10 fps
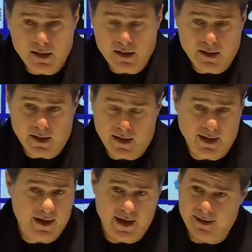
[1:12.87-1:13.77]
He's
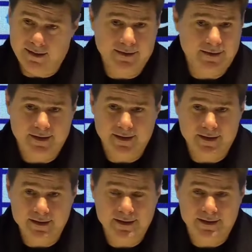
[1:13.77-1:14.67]
really young and he's
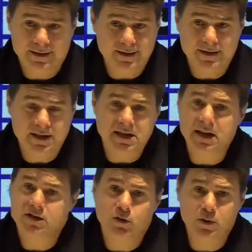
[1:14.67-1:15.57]
performing well.
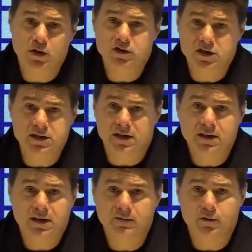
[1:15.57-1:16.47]
I think the way
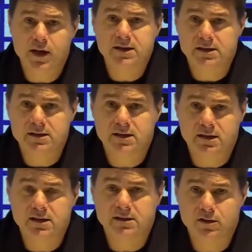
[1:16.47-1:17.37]
he is behaving in
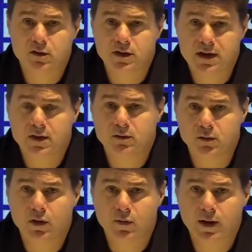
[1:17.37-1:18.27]
the goal, it
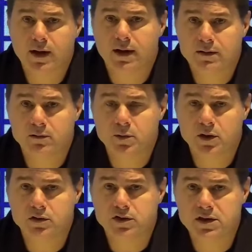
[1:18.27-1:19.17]
shows his
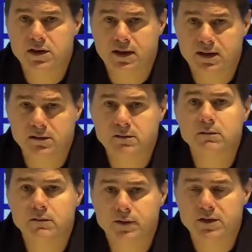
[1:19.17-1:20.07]
quality and his
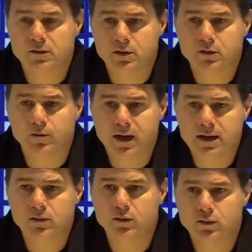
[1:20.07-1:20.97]
character is amazing.
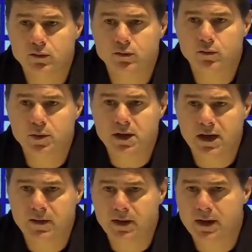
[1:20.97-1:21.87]

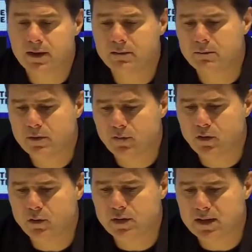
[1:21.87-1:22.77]
I think he's doing
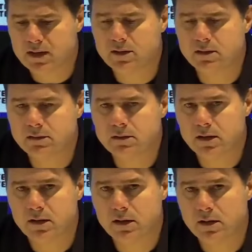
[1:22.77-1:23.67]
an amazing job.